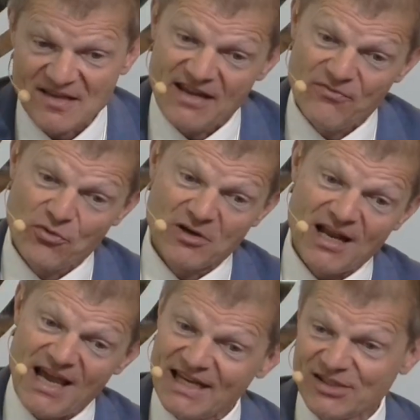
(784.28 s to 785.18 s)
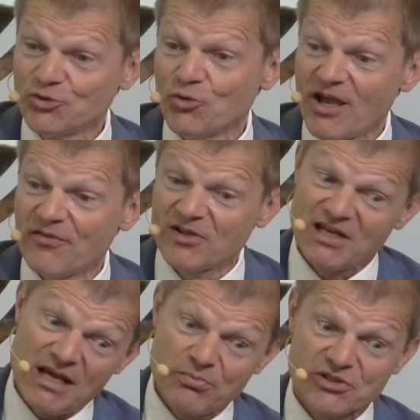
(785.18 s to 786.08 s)
They would like to have a
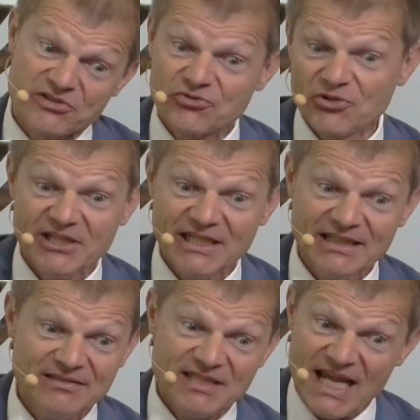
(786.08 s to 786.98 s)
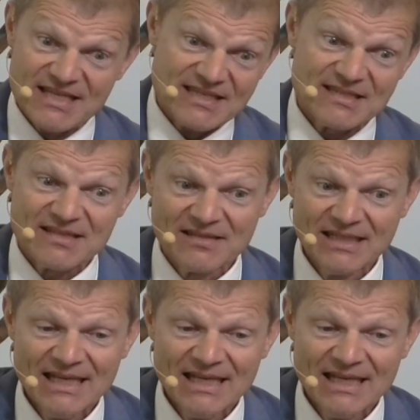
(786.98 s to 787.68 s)
laboratory test.